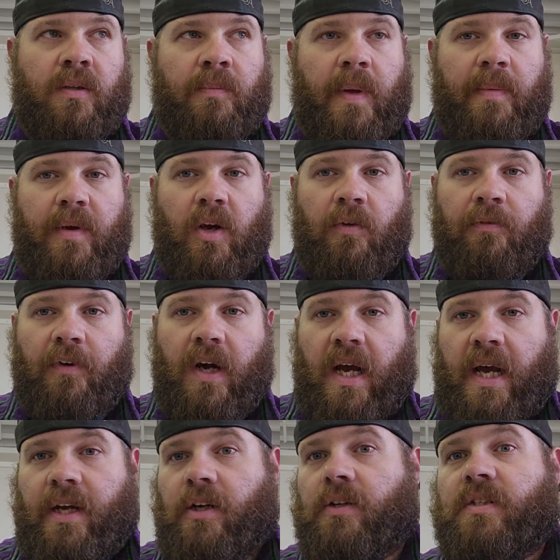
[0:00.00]
maybe go for a
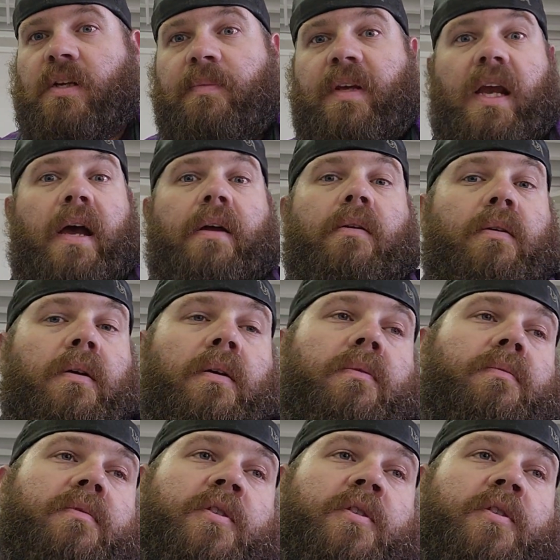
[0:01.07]
hike or something. I don't know.